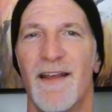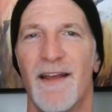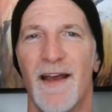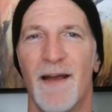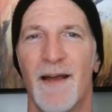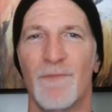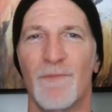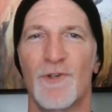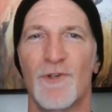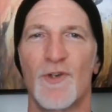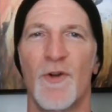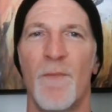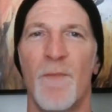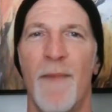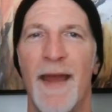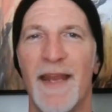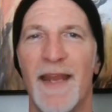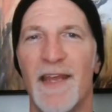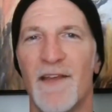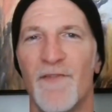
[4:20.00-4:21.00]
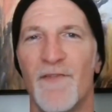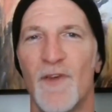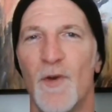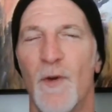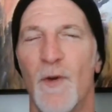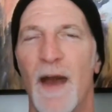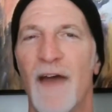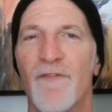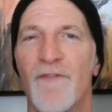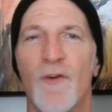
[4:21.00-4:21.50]
I'm sure many of you
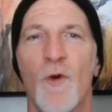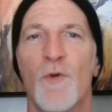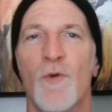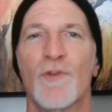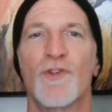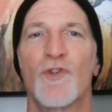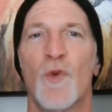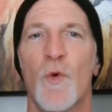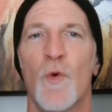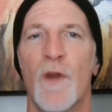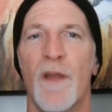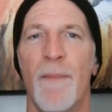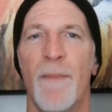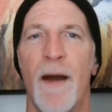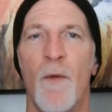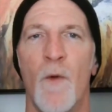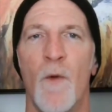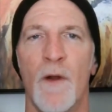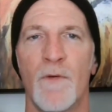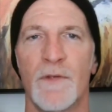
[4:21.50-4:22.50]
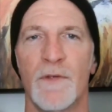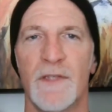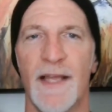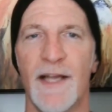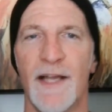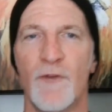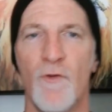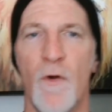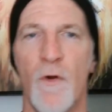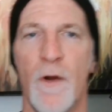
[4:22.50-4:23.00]
have your own story about what it was
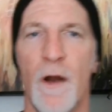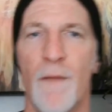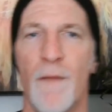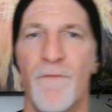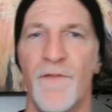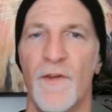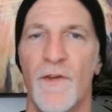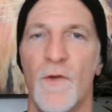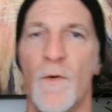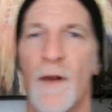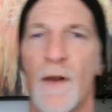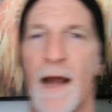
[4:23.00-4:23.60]
like growing up for you.